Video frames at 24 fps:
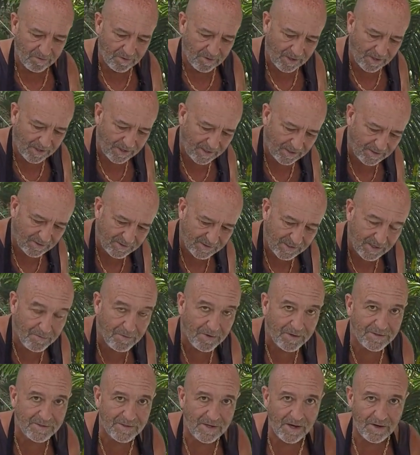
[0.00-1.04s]
I got San
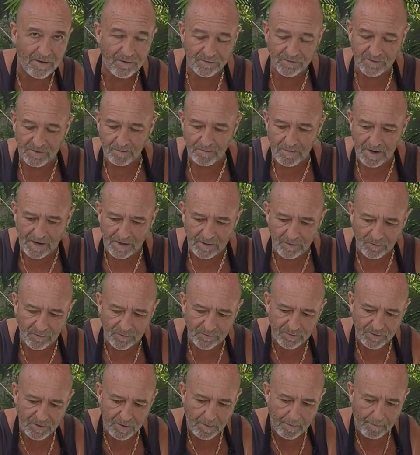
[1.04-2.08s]
Marzano
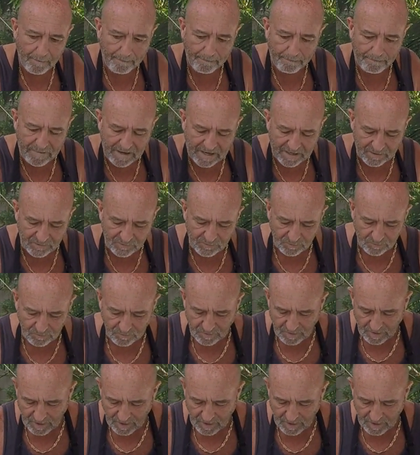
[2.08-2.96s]
tomatoes, basil,